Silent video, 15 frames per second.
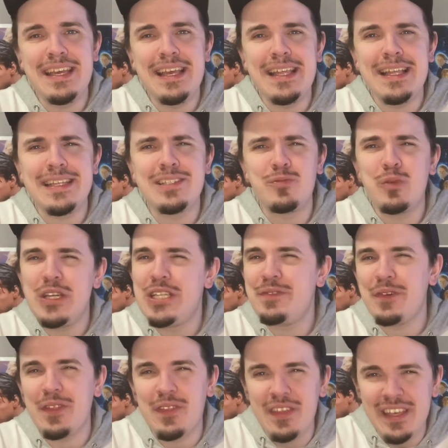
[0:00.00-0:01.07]
that's
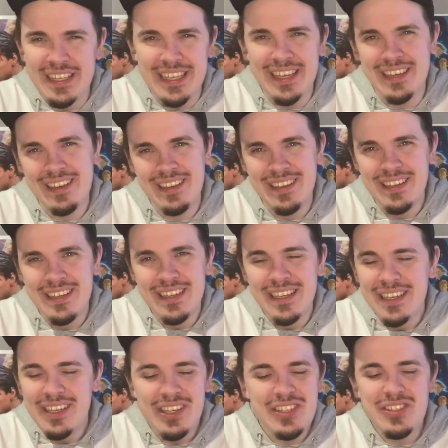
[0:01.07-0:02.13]
wishful thinking.
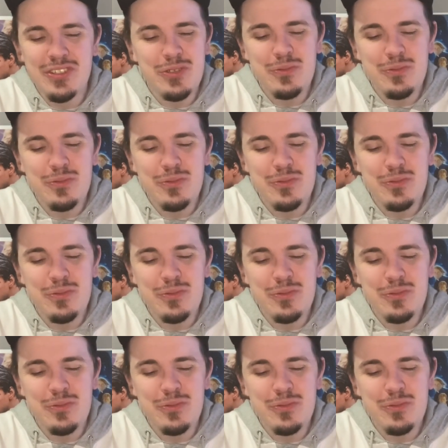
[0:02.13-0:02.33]
Because